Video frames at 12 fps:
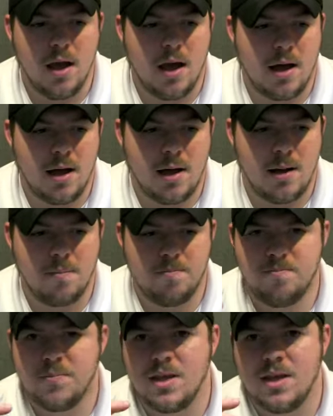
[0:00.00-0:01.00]
Um,
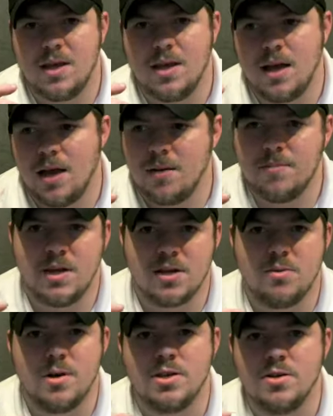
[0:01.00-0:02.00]
I'm
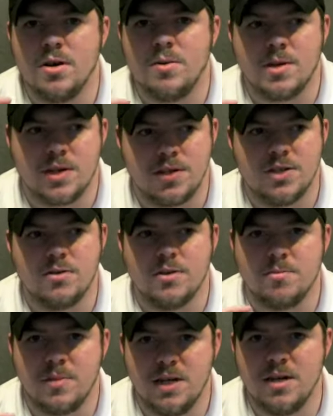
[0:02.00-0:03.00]
not quite sure I would consider
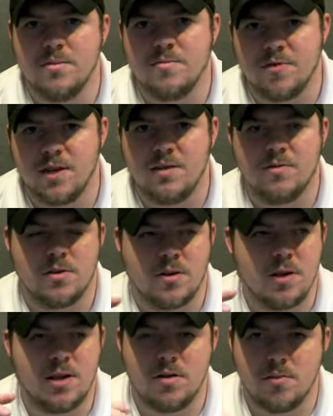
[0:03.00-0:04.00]
it medium
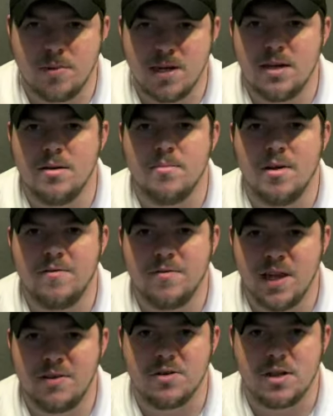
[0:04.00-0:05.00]
flavored, you know, medium
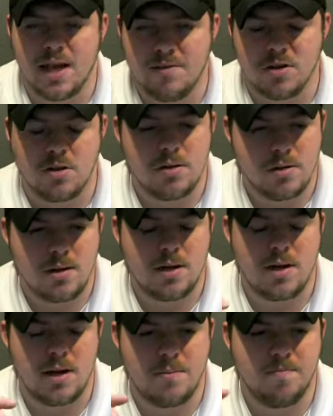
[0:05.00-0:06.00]
flavor level
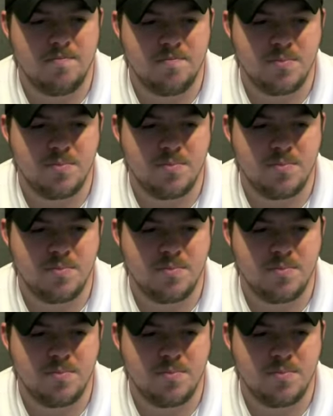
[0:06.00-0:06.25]
uh,